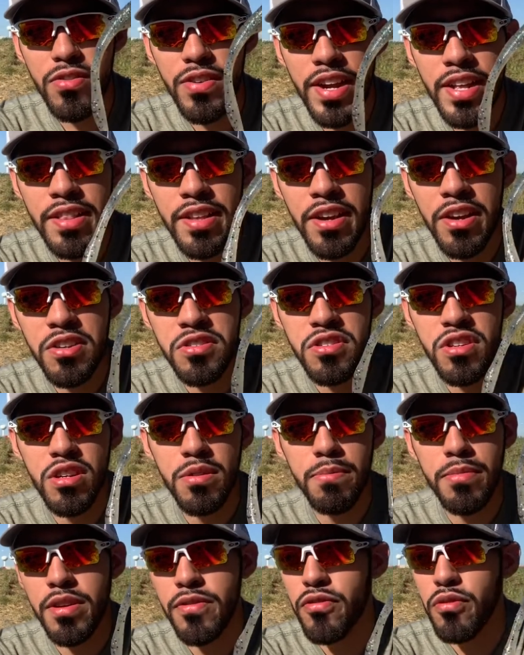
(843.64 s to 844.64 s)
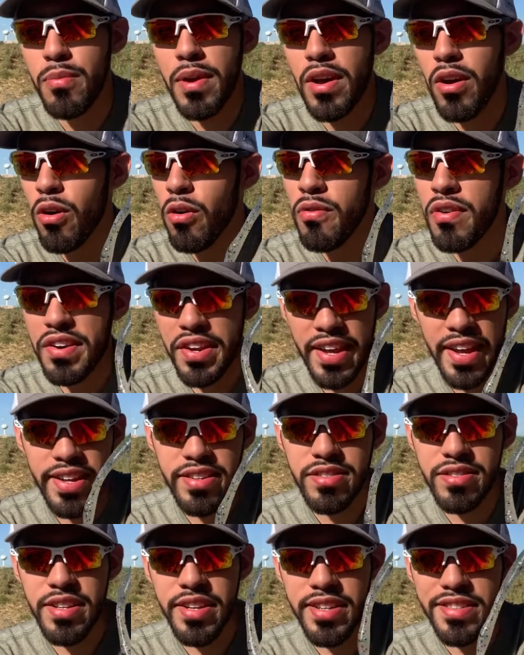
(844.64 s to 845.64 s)
right there is going to be for my
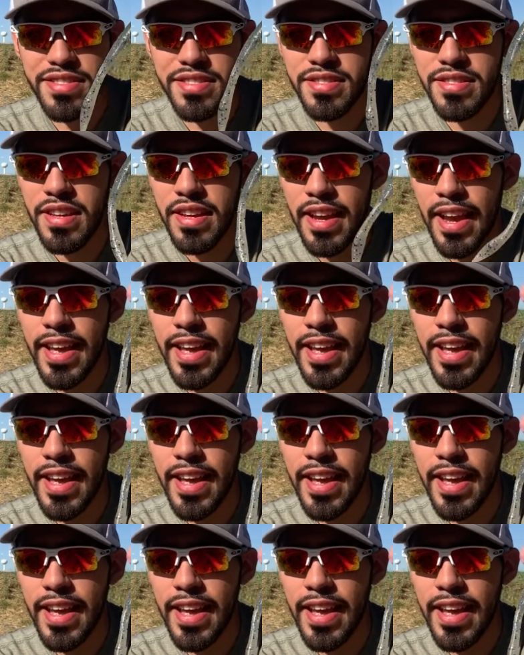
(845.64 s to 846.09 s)
overcast days.